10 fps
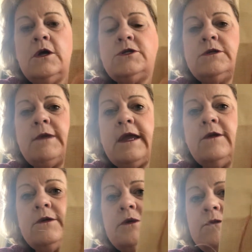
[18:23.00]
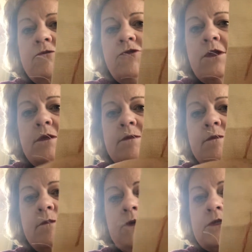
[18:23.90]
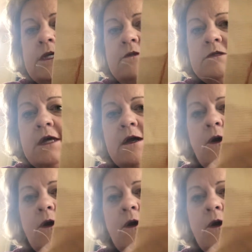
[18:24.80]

to make room for the motifs that go